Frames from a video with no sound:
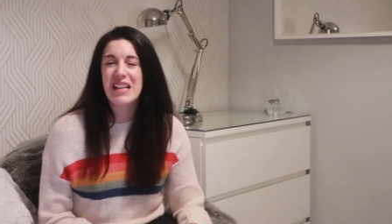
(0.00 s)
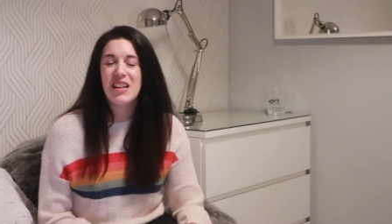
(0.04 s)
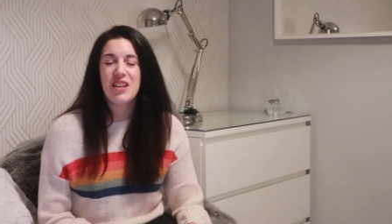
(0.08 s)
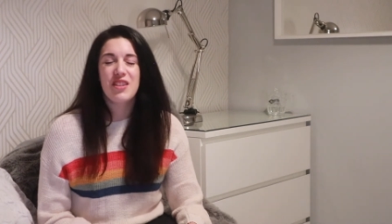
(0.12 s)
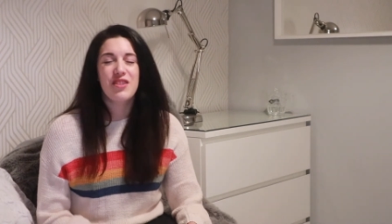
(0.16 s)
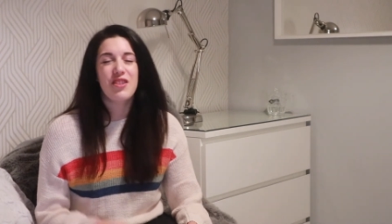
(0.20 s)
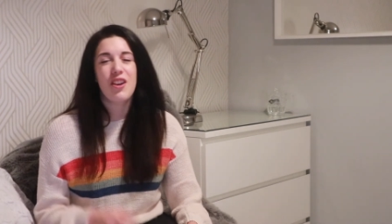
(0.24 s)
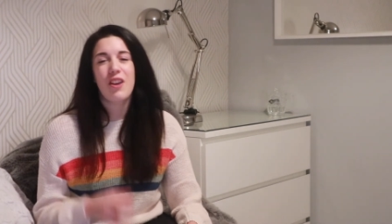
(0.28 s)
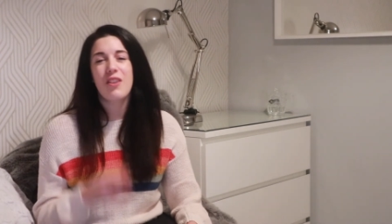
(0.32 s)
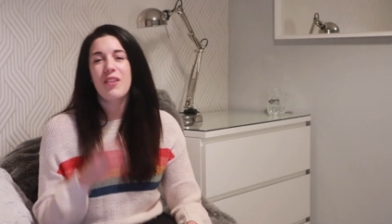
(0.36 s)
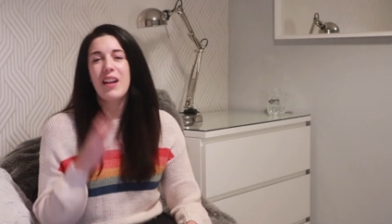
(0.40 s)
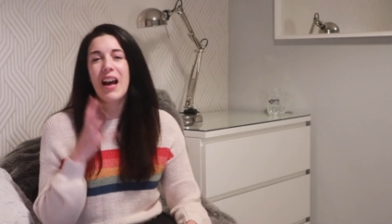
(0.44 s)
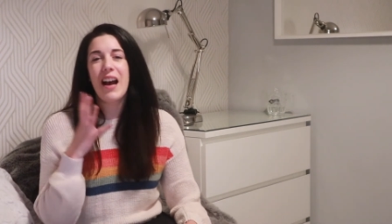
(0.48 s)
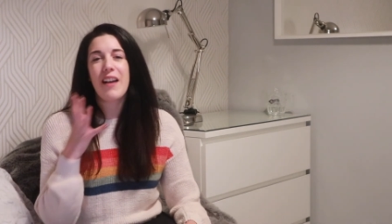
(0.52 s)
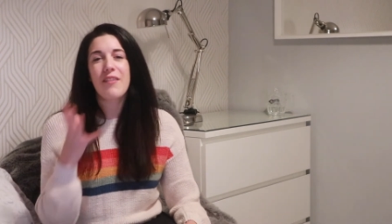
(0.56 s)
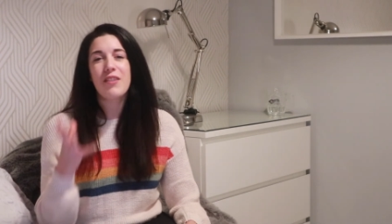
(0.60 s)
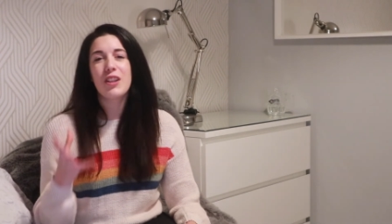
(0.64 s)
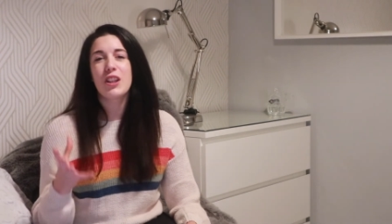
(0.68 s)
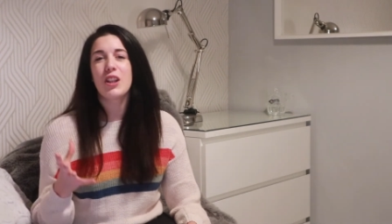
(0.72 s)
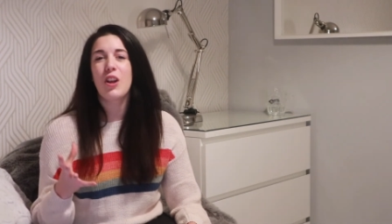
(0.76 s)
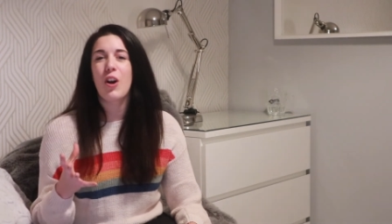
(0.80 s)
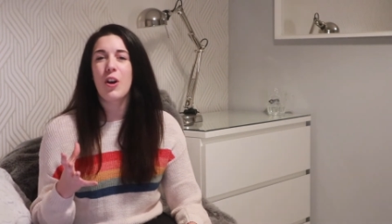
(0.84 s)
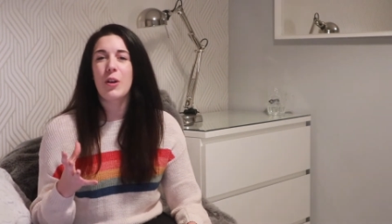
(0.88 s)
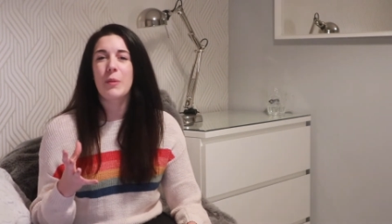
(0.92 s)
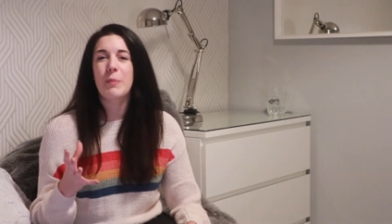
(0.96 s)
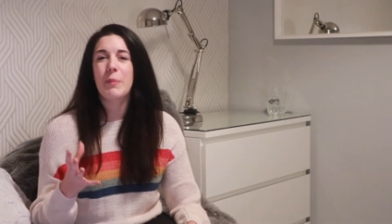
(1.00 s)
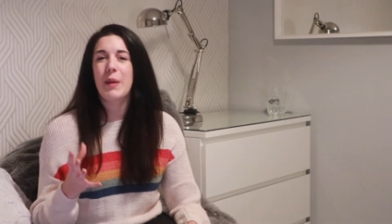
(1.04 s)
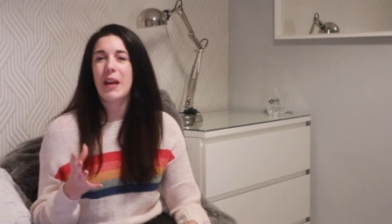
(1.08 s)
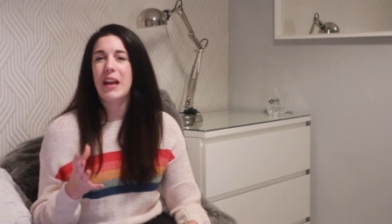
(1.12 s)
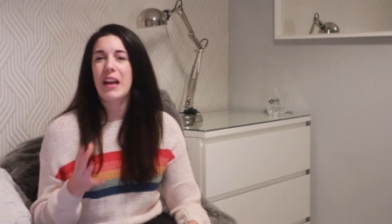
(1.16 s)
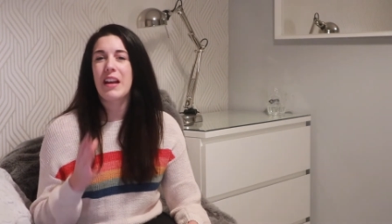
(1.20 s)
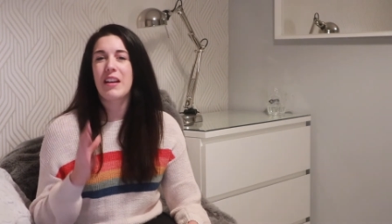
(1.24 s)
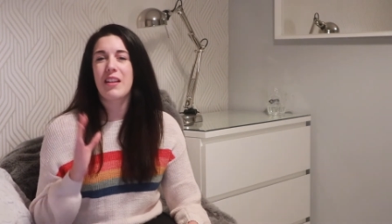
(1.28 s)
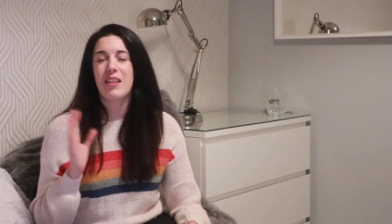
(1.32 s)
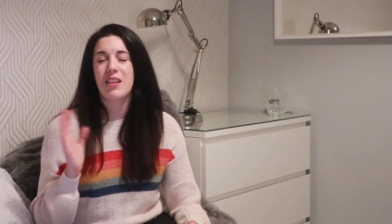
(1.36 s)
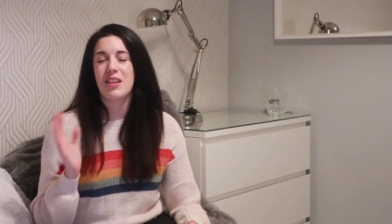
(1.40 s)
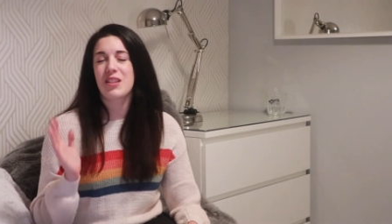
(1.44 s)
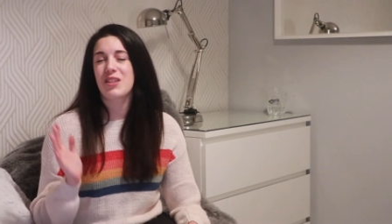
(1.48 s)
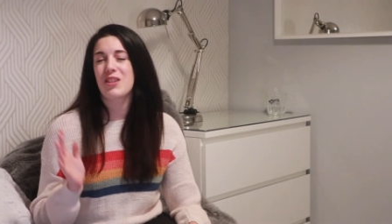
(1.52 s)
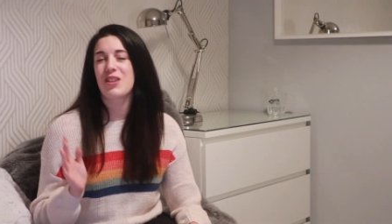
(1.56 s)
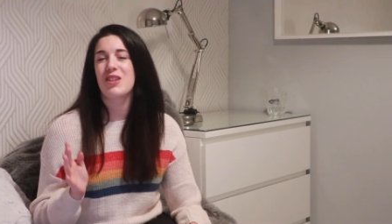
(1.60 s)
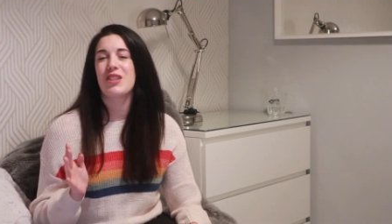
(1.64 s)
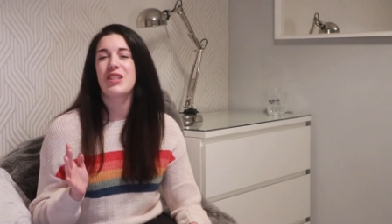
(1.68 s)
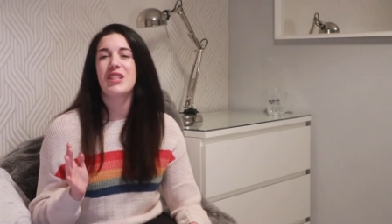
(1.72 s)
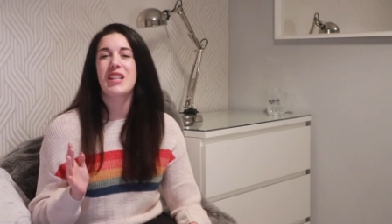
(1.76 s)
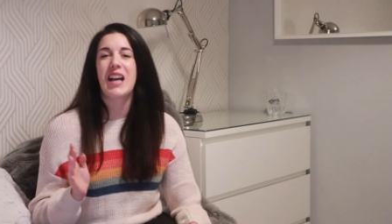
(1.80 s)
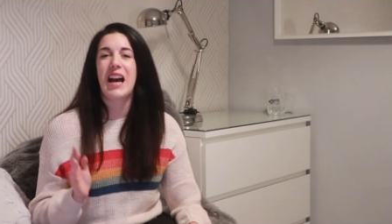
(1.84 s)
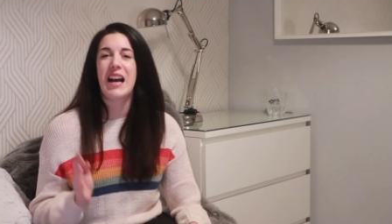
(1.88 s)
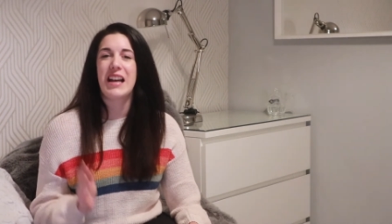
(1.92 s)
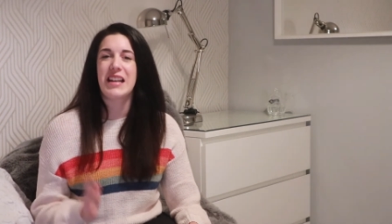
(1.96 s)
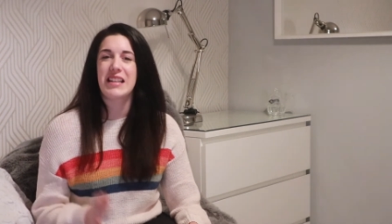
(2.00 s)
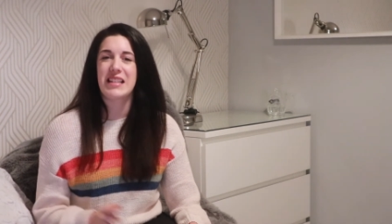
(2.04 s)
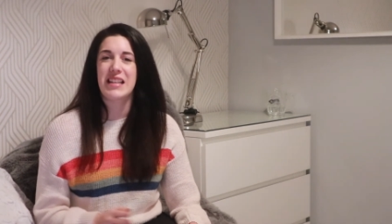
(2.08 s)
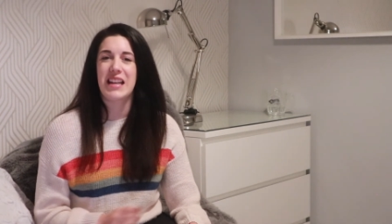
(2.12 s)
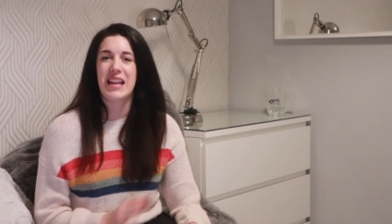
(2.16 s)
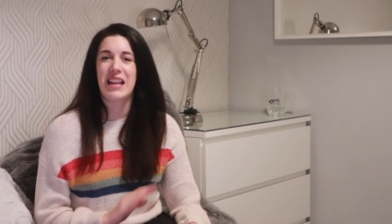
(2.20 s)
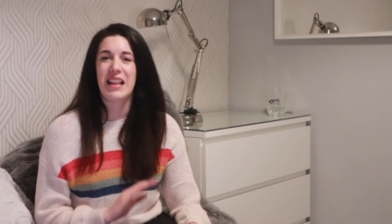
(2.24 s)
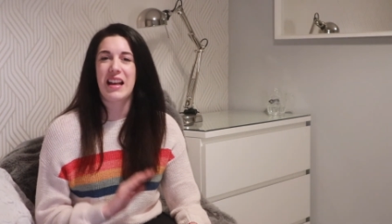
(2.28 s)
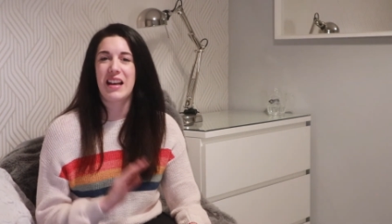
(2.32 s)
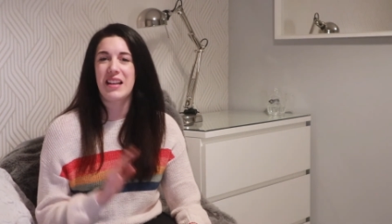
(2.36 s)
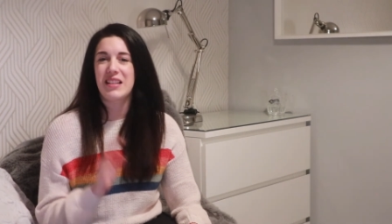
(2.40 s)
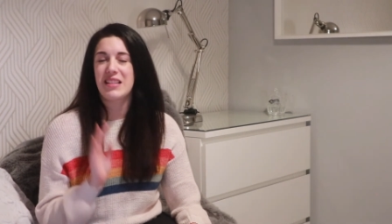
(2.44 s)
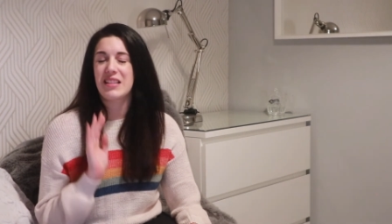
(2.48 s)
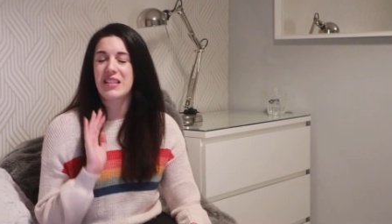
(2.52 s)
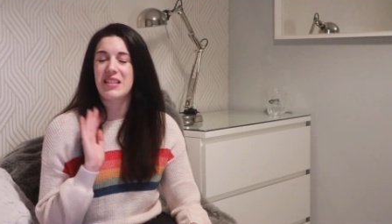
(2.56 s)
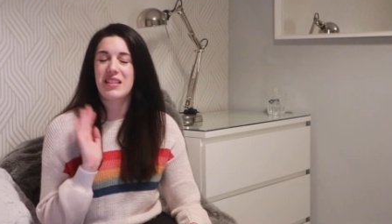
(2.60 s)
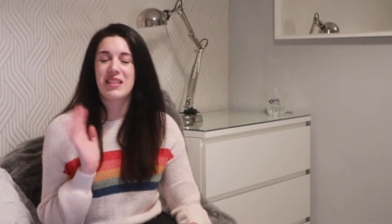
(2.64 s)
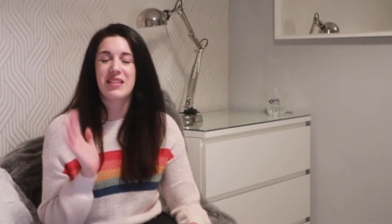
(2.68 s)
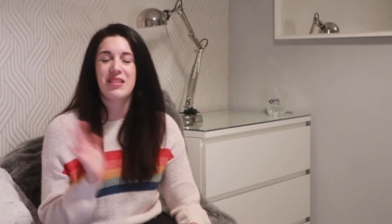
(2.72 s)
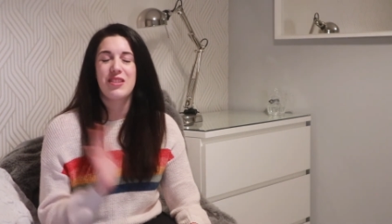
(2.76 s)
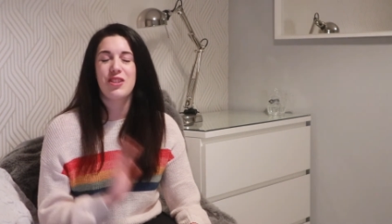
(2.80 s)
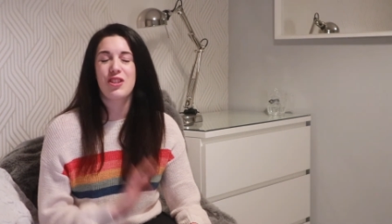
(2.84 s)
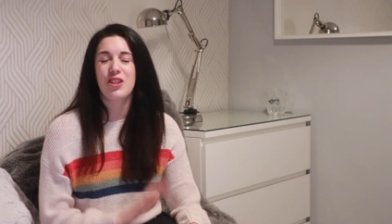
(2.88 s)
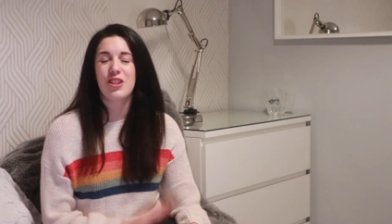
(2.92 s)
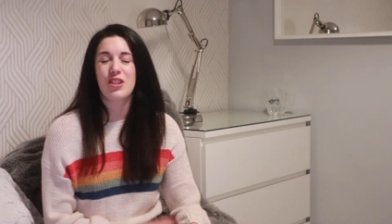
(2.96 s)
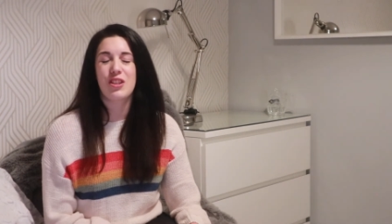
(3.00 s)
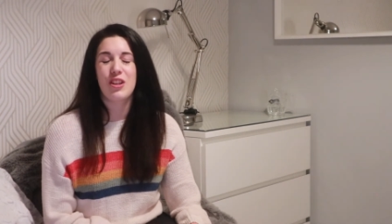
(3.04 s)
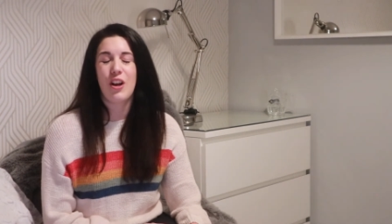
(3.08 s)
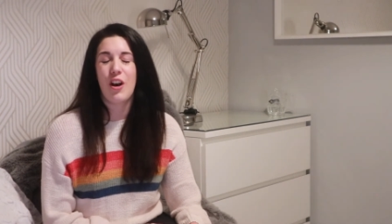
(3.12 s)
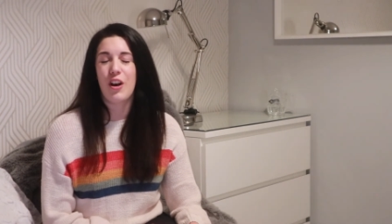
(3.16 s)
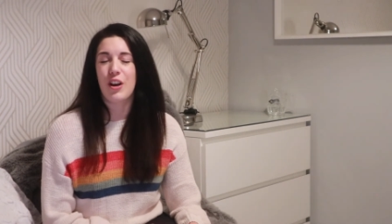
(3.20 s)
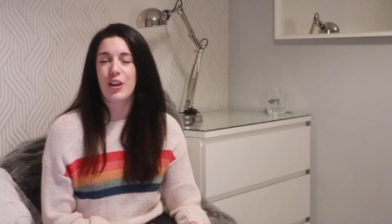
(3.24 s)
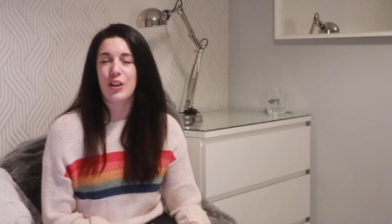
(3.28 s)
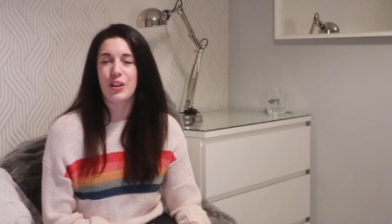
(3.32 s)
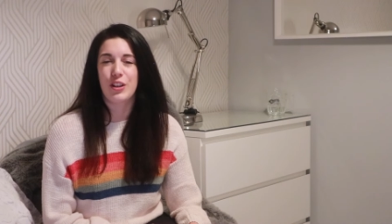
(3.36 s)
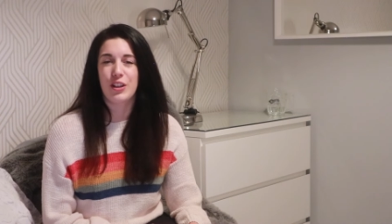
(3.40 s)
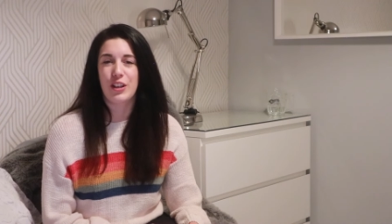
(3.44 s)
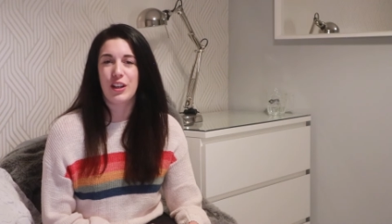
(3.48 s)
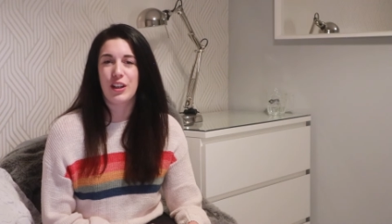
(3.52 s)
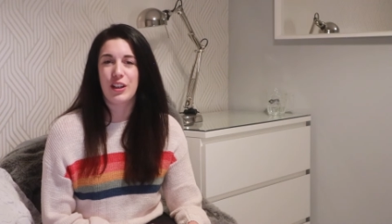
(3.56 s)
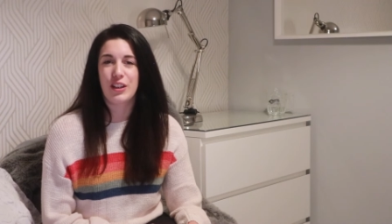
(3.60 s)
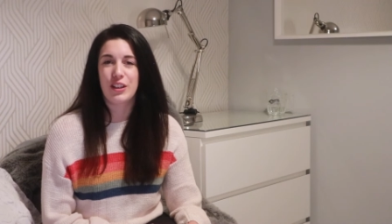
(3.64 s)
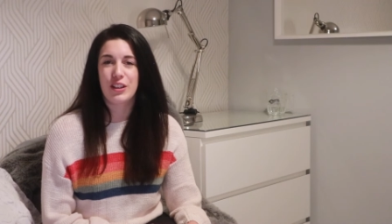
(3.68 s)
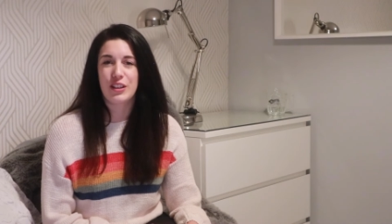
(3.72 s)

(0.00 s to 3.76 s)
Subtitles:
Don't have a long beard that's untidy. That's just not a good look.